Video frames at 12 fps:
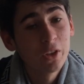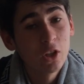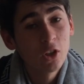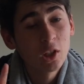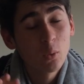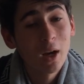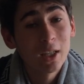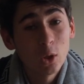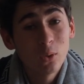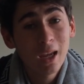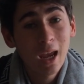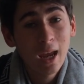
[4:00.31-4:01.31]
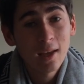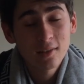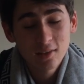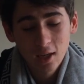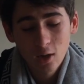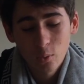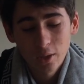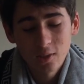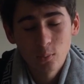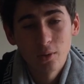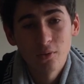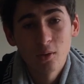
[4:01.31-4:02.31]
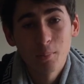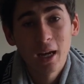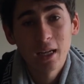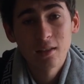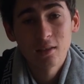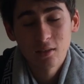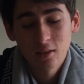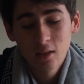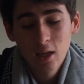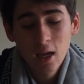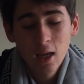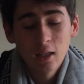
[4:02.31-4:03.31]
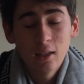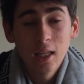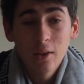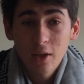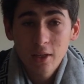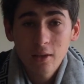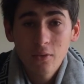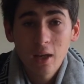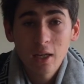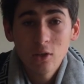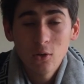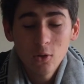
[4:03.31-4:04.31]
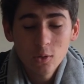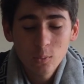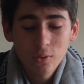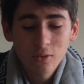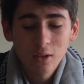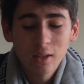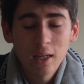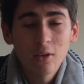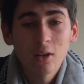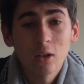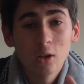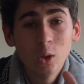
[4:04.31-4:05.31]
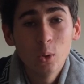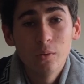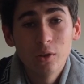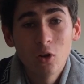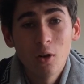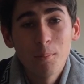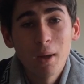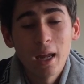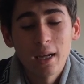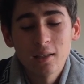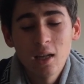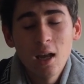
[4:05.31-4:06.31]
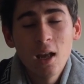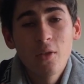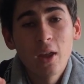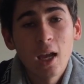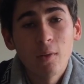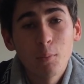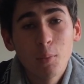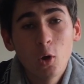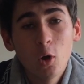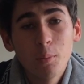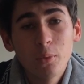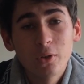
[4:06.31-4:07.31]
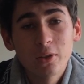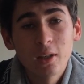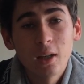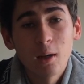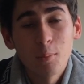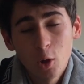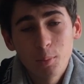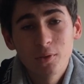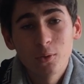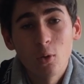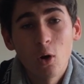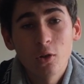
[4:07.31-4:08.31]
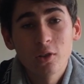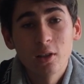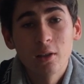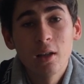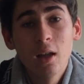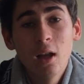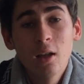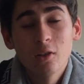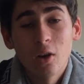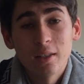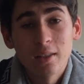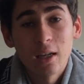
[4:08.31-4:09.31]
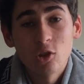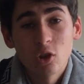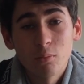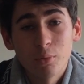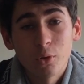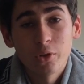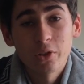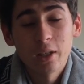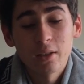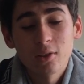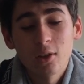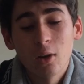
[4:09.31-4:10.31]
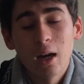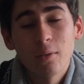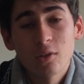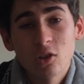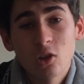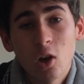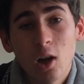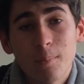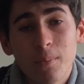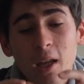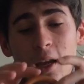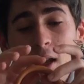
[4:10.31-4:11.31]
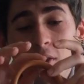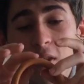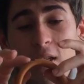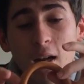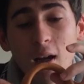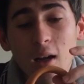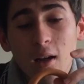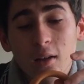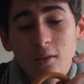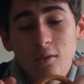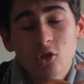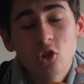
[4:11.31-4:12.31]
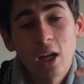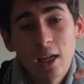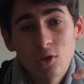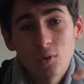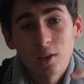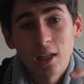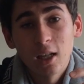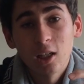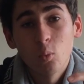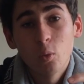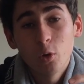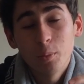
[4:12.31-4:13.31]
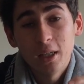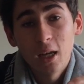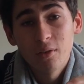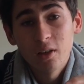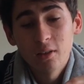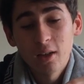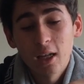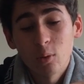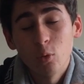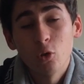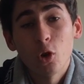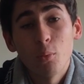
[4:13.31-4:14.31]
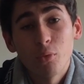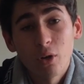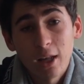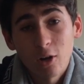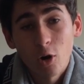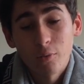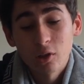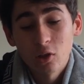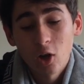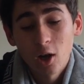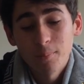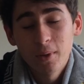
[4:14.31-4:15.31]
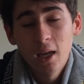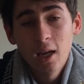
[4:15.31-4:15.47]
The only way you can tell is with the patent leather they use. With the leather on Louis Vuitton bags, they have a purposeful oxidization process. So after time, the change of the color will be evident, and it will go browner over time